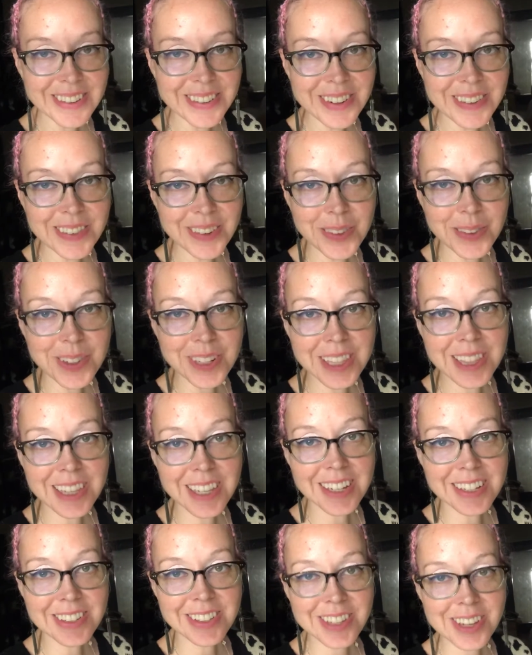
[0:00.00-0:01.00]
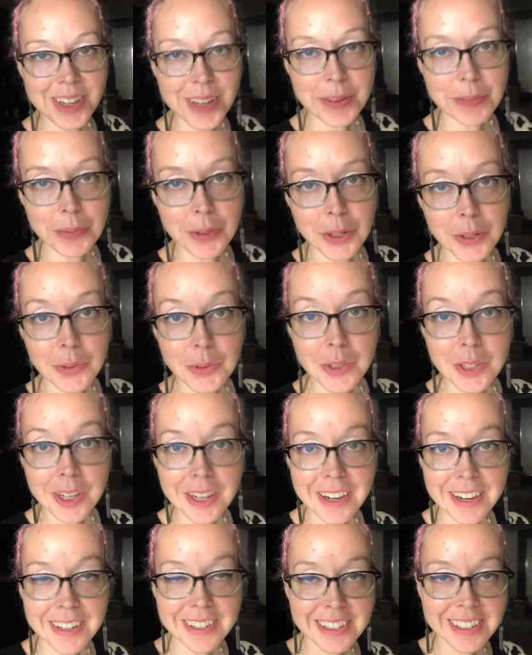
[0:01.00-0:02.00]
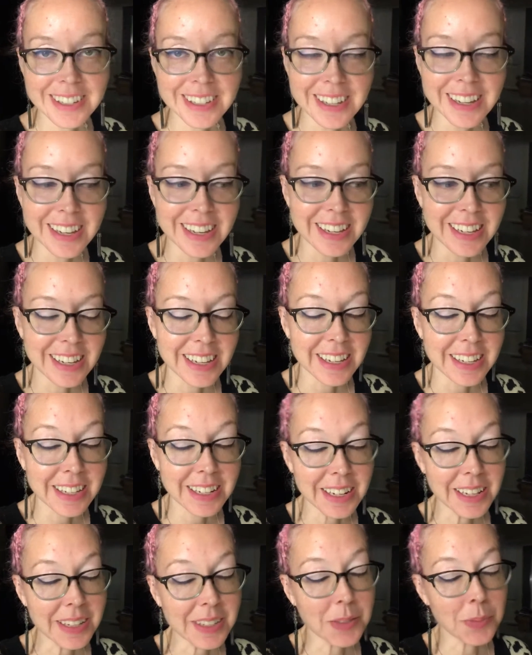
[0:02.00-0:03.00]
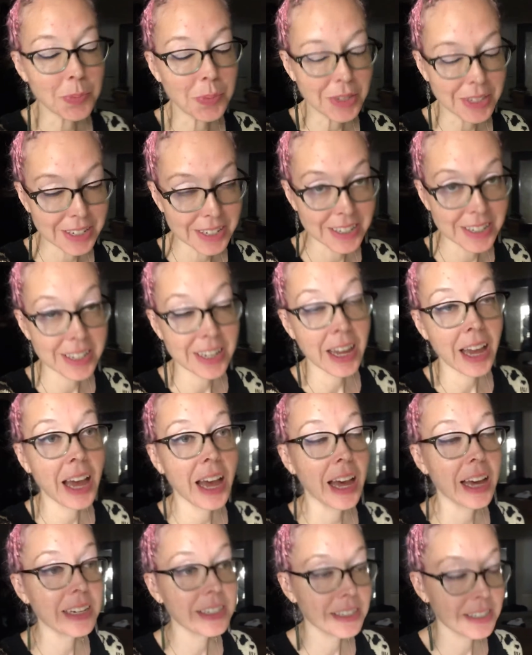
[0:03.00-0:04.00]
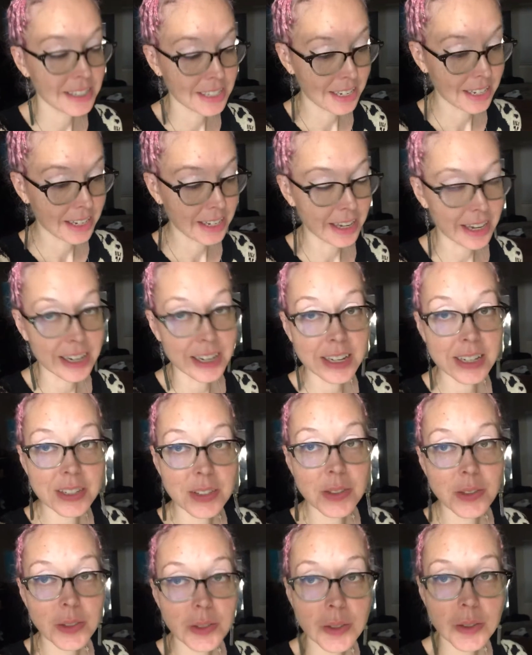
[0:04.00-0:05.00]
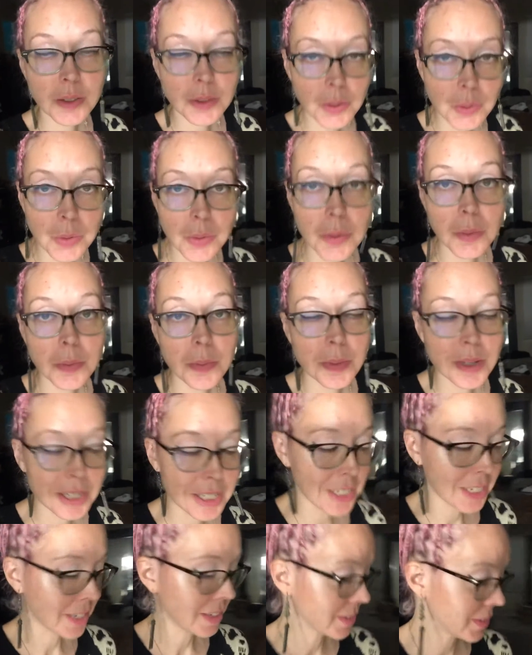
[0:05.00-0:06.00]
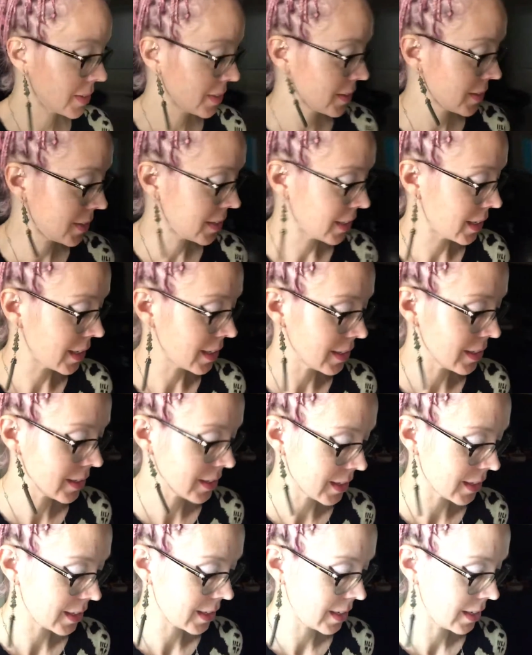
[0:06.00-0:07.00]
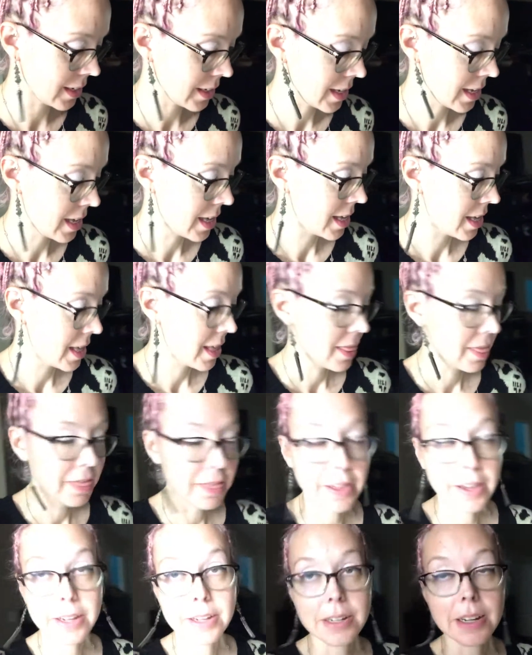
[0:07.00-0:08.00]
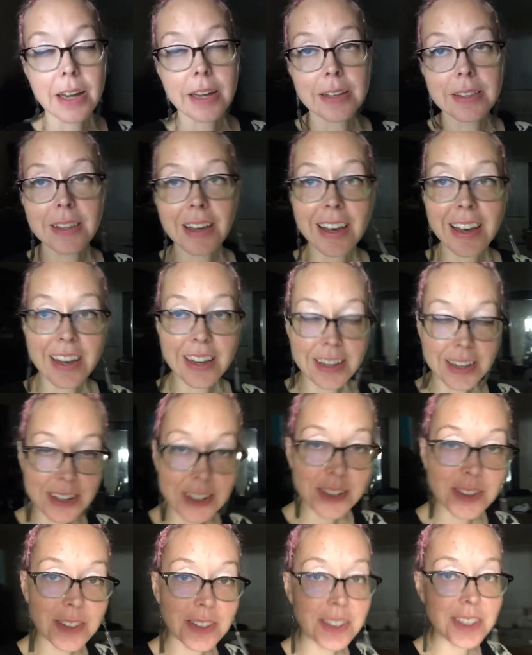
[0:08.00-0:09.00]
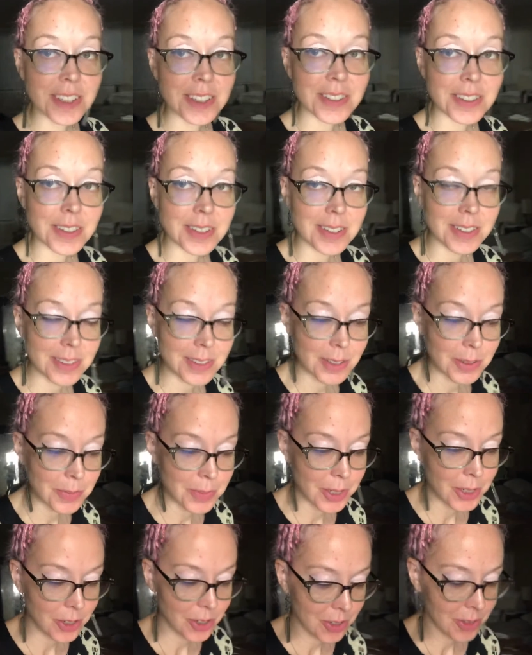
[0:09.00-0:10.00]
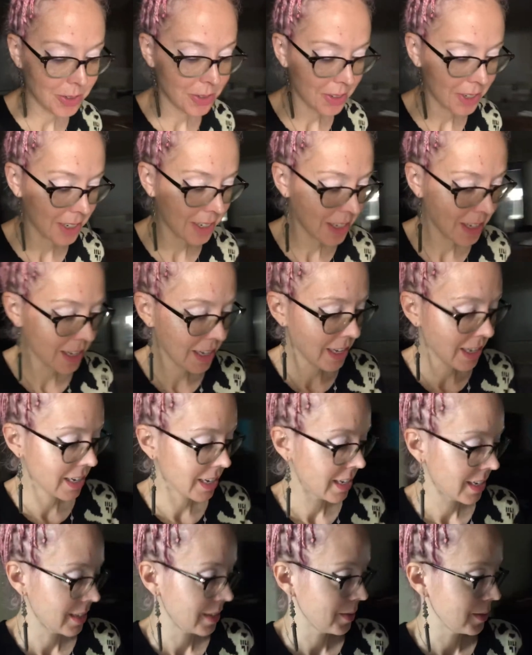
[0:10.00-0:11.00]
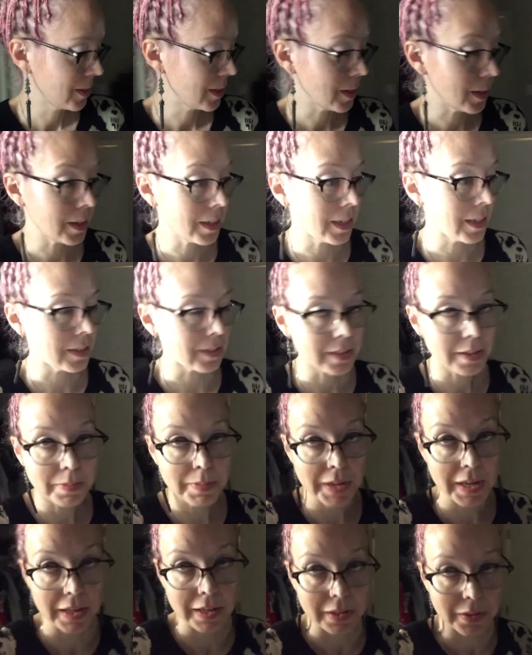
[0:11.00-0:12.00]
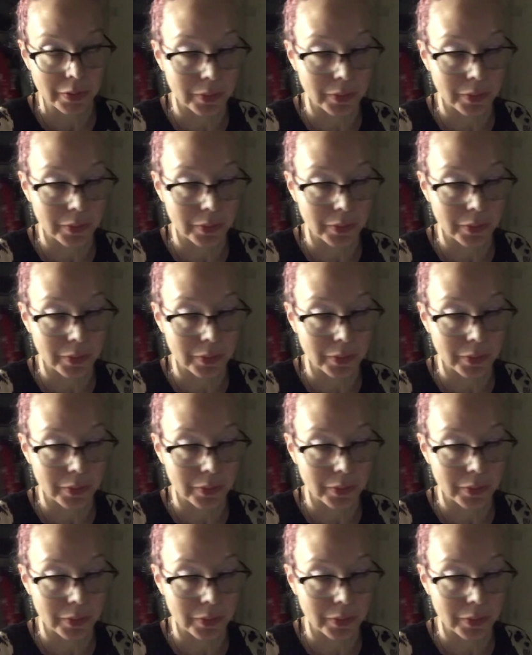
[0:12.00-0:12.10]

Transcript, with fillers: everyone, long time no talk. It has been a day. I had so many errands to get done that I actually exhausted my children. So yet somehow